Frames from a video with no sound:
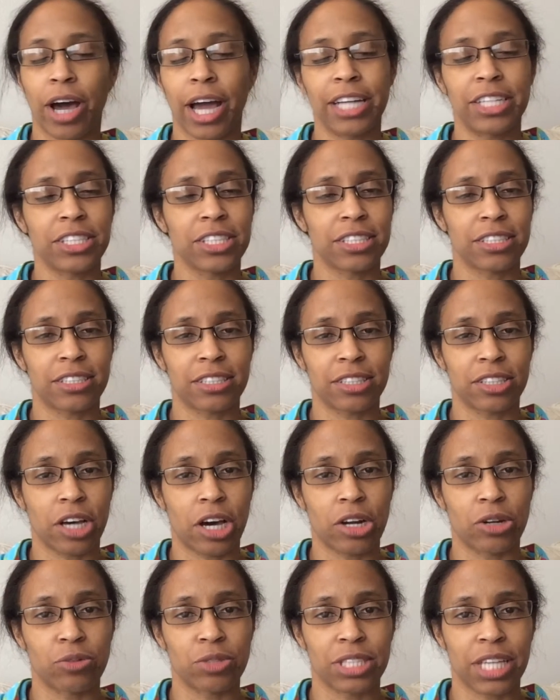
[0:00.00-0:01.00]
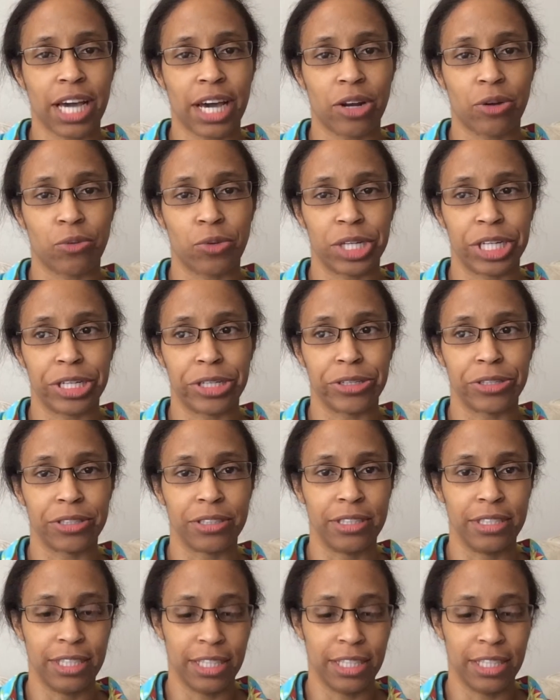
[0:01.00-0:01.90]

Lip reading: I just thought it was kind of weird.